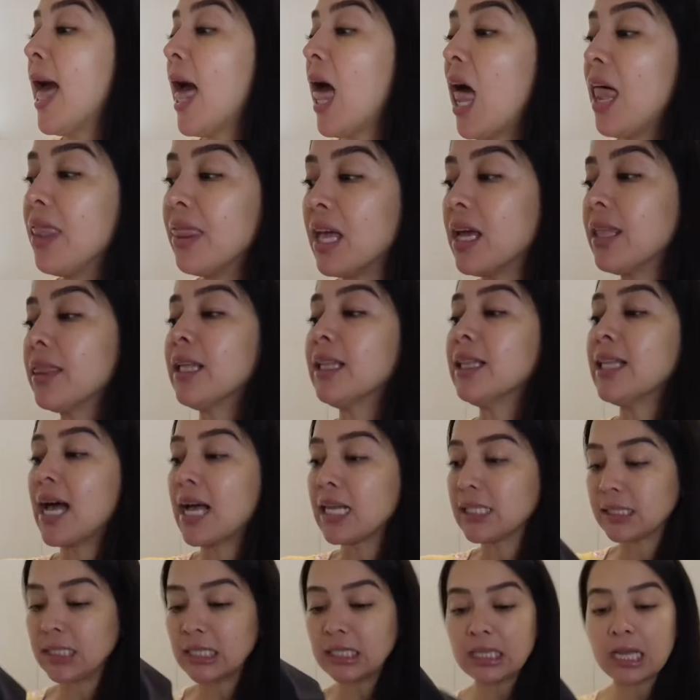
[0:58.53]
And then the
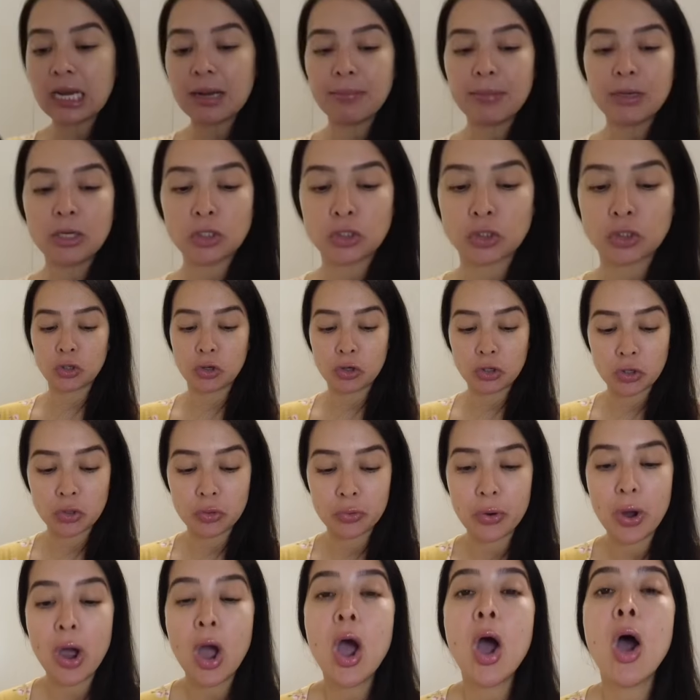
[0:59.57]
last thing that I'm going to
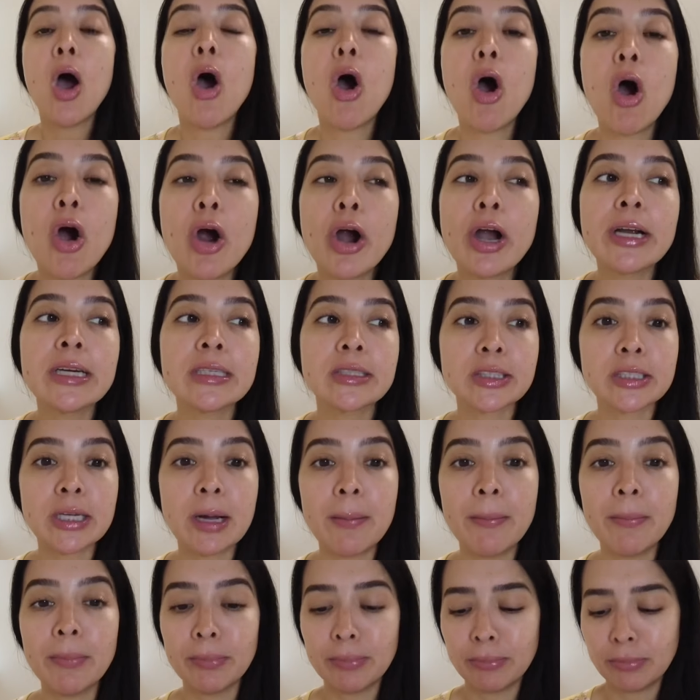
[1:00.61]
you are
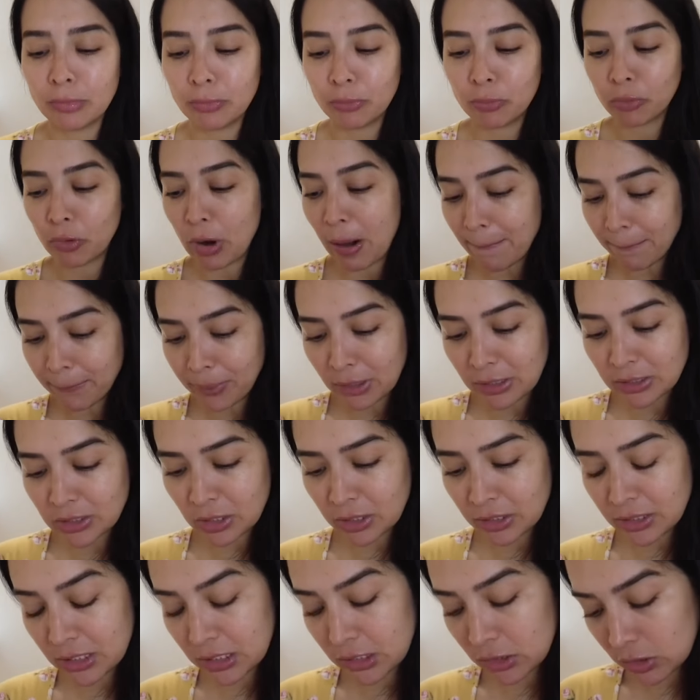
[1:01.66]
some rumpers. Or
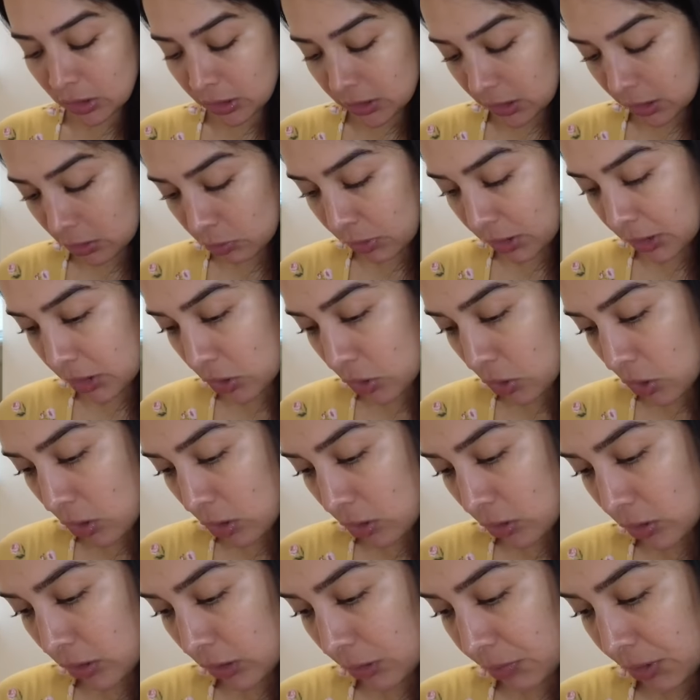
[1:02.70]
is this what it's
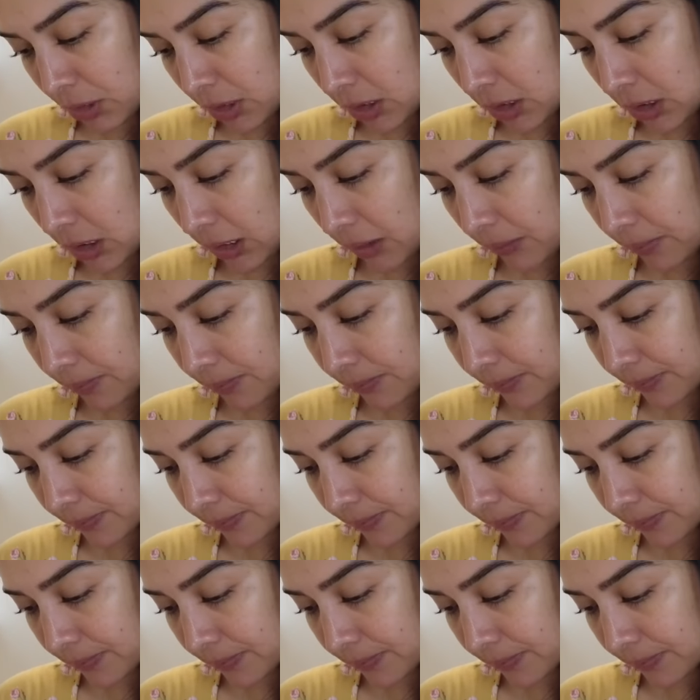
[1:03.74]
called? Let me see.